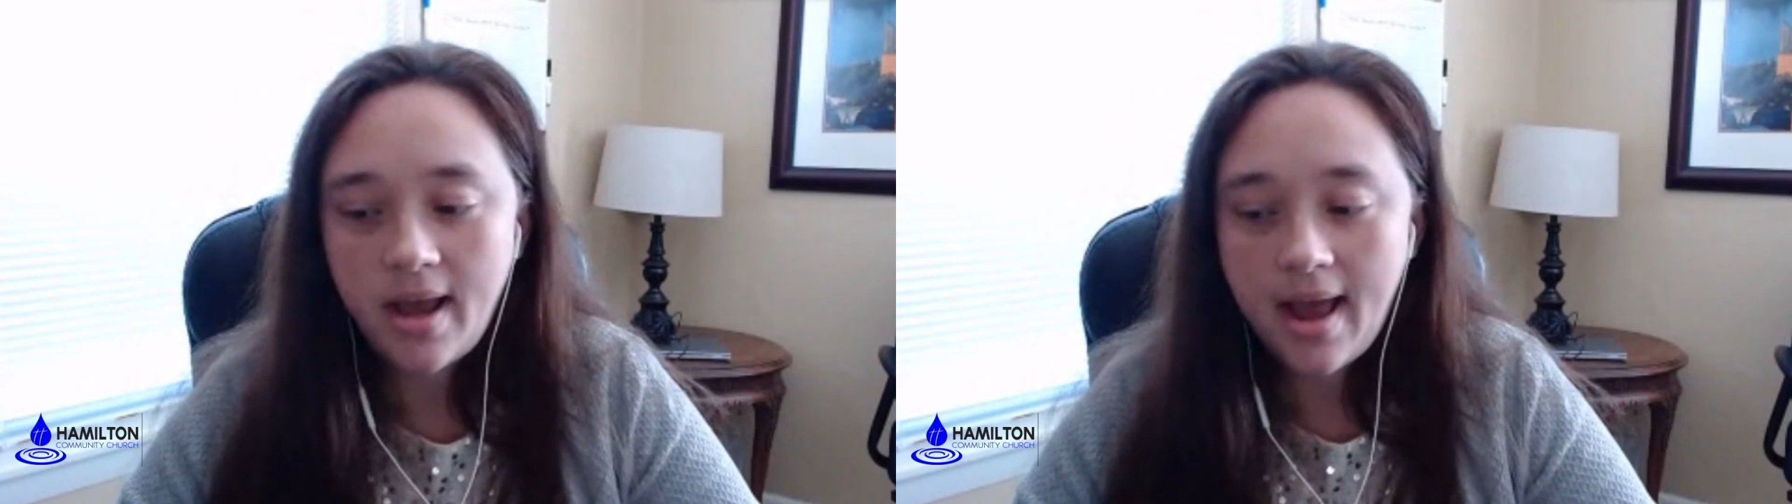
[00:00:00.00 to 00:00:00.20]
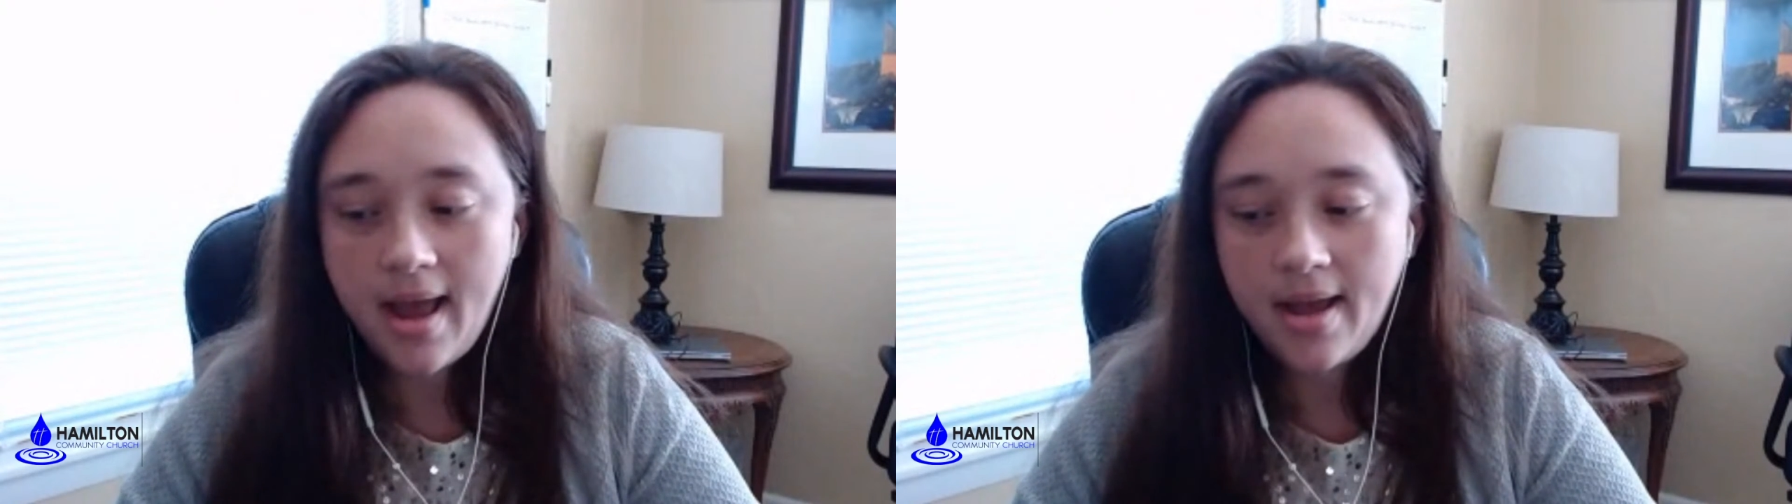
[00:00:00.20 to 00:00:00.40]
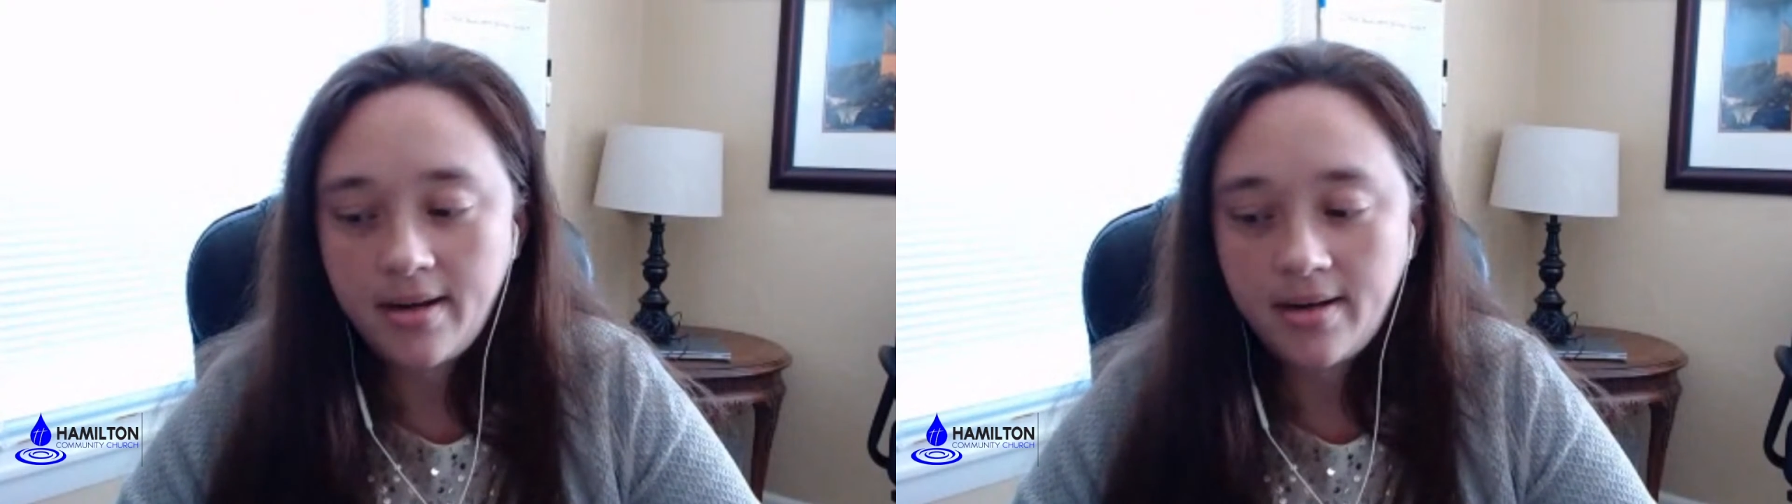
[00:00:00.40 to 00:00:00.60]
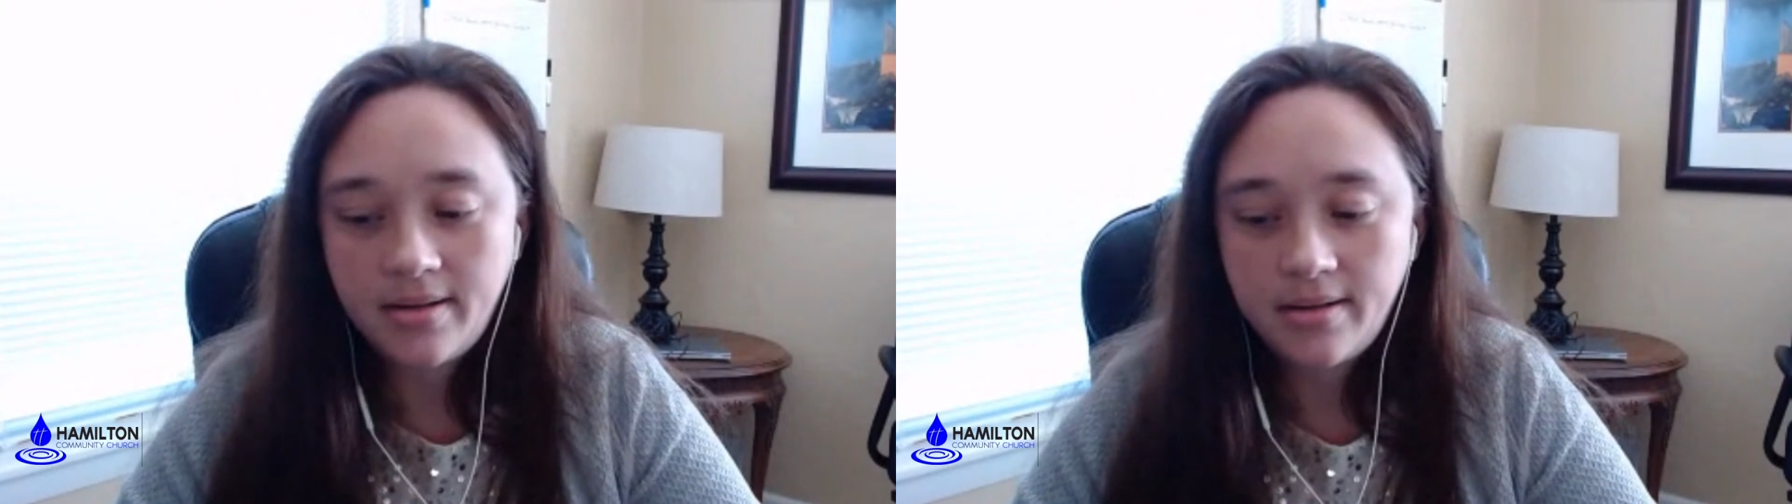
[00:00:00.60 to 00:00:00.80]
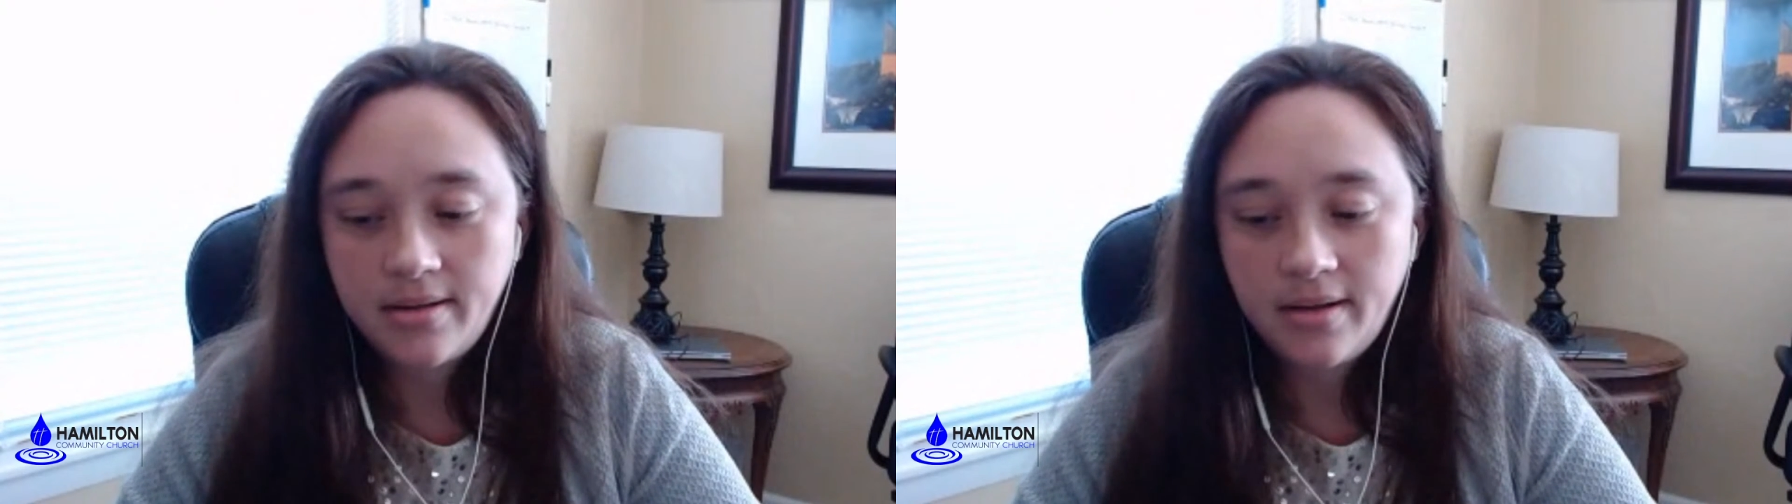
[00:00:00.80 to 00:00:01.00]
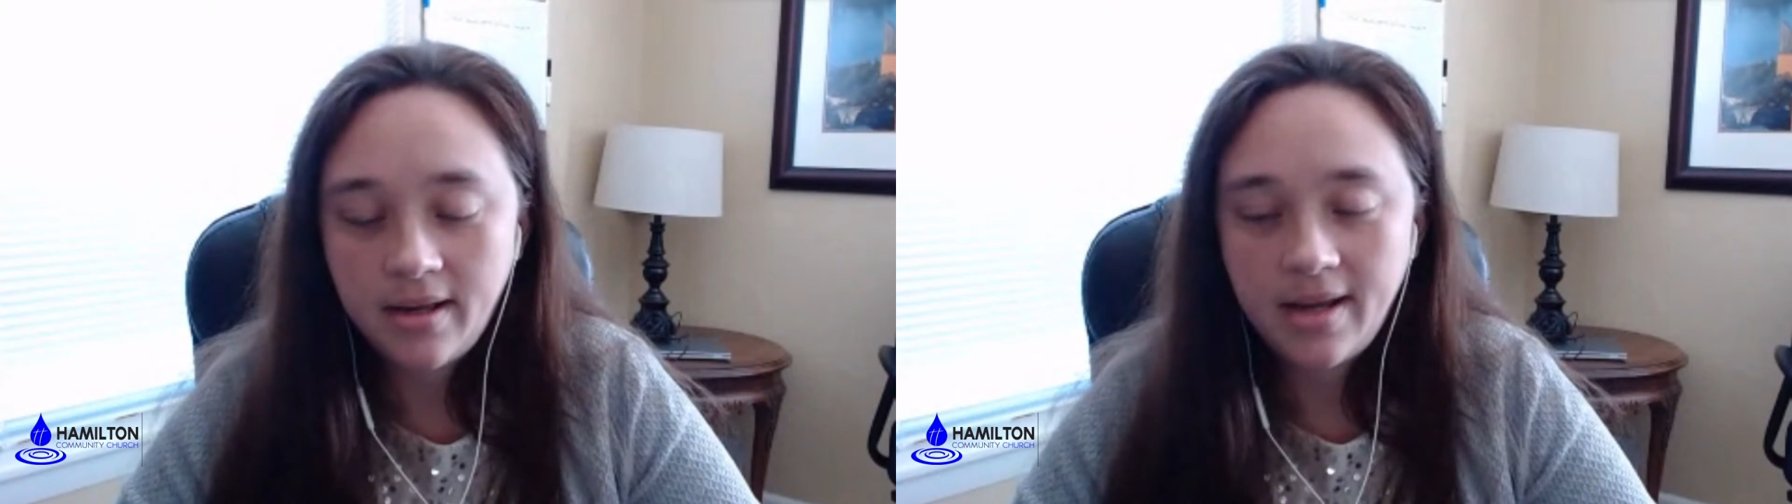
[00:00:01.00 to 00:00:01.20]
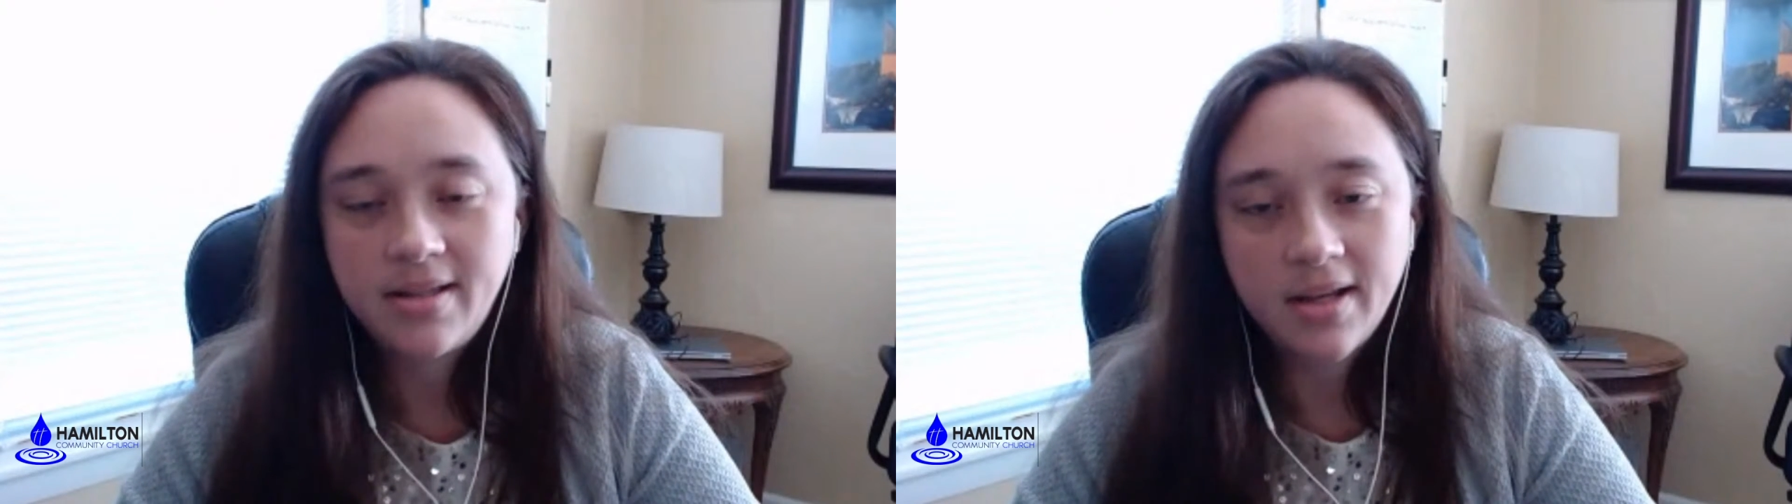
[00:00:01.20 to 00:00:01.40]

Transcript: and it's a